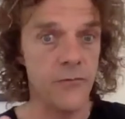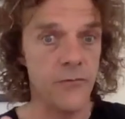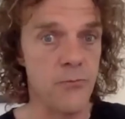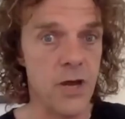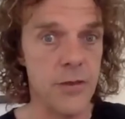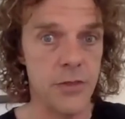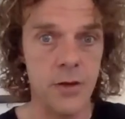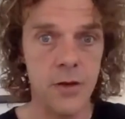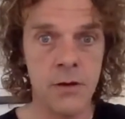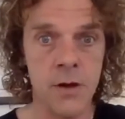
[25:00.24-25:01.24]
breath
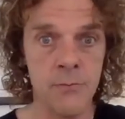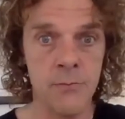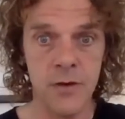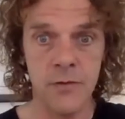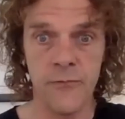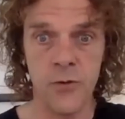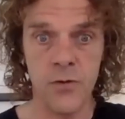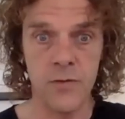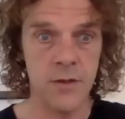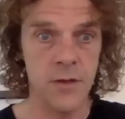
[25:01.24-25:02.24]
comes
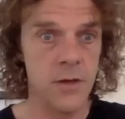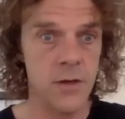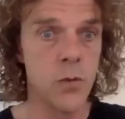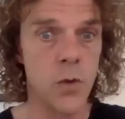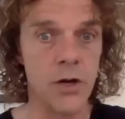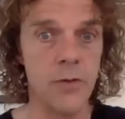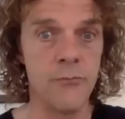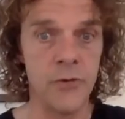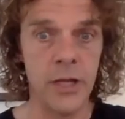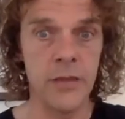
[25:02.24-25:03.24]
first. You want to
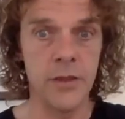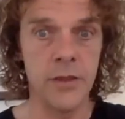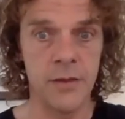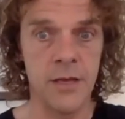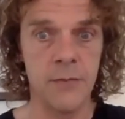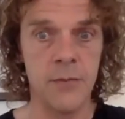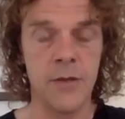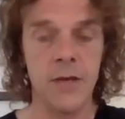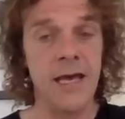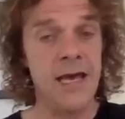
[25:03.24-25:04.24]
breathe deep.
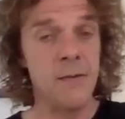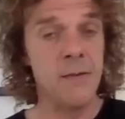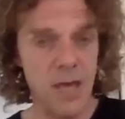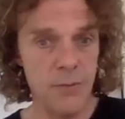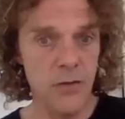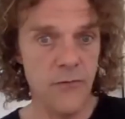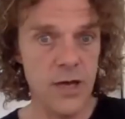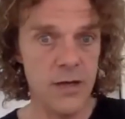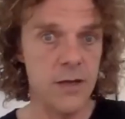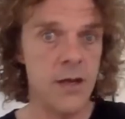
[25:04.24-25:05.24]
Maybe you
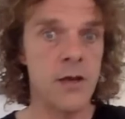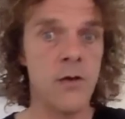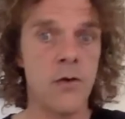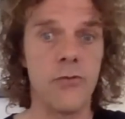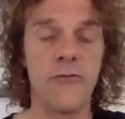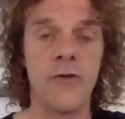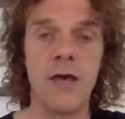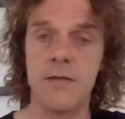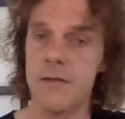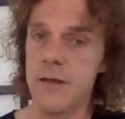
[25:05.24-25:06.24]
find that I go too
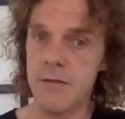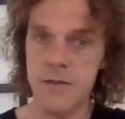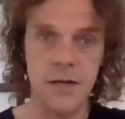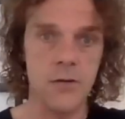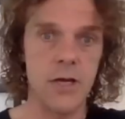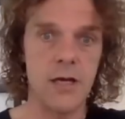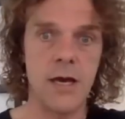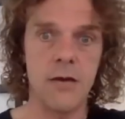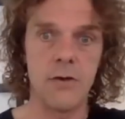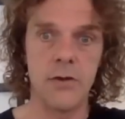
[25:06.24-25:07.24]
fast, then slow it
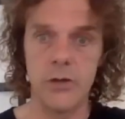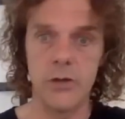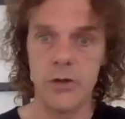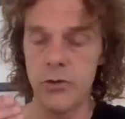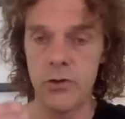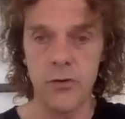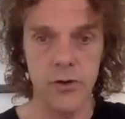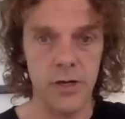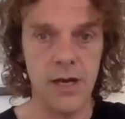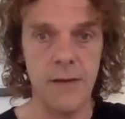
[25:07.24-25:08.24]
down. You know,
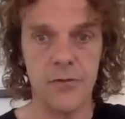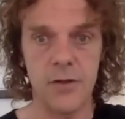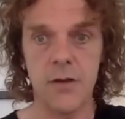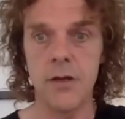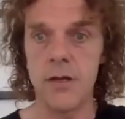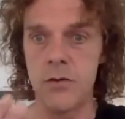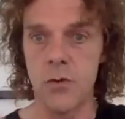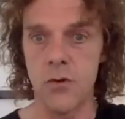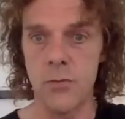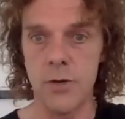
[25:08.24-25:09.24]
you're the captain in
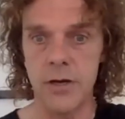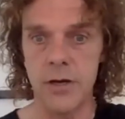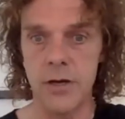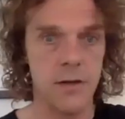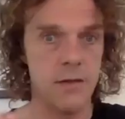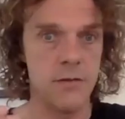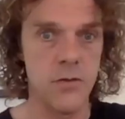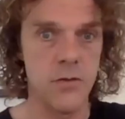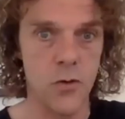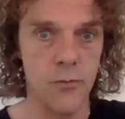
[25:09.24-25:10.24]
your body. This is
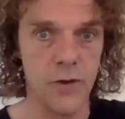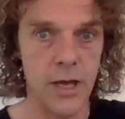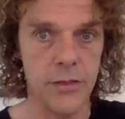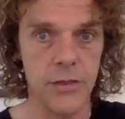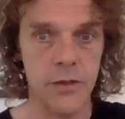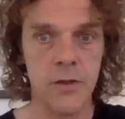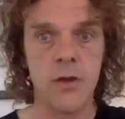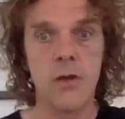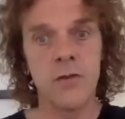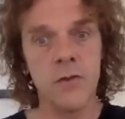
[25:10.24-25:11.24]
your breath.
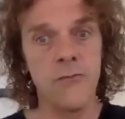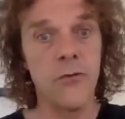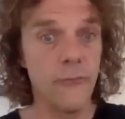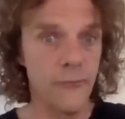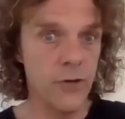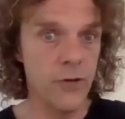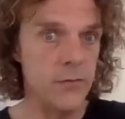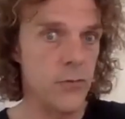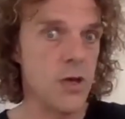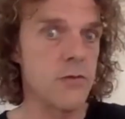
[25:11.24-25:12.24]
So feel free
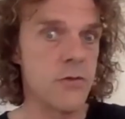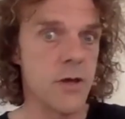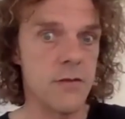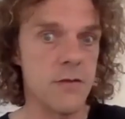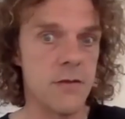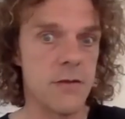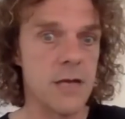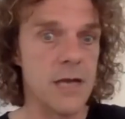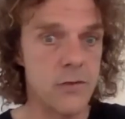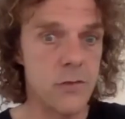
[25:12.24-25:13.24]
to adjust.
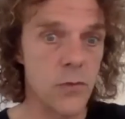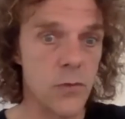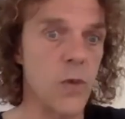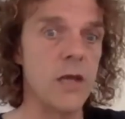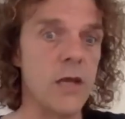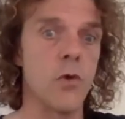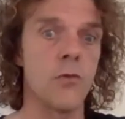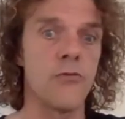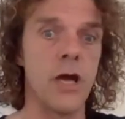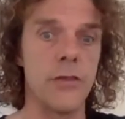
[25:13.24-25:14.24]
Let's do 20 more
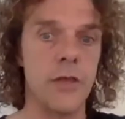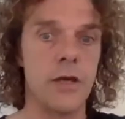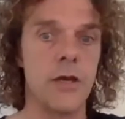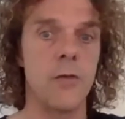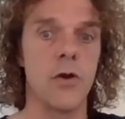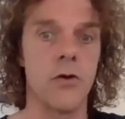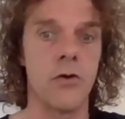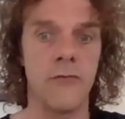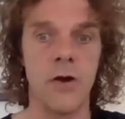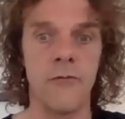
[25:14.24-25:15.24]
breaths, and then we're
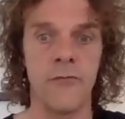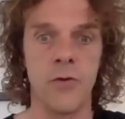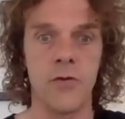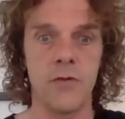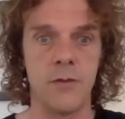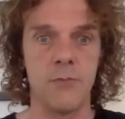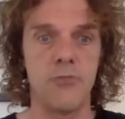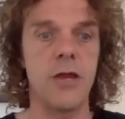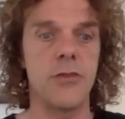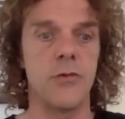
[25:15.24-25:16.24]
going for our first
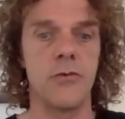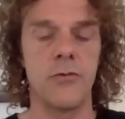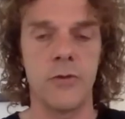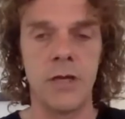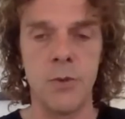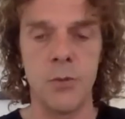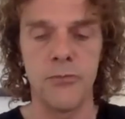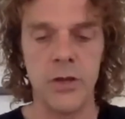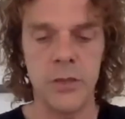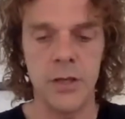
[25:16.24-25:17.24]
breath hold. Keep on
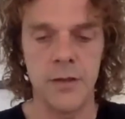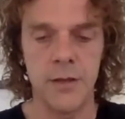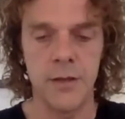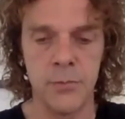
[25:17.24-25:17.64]
breathing deep.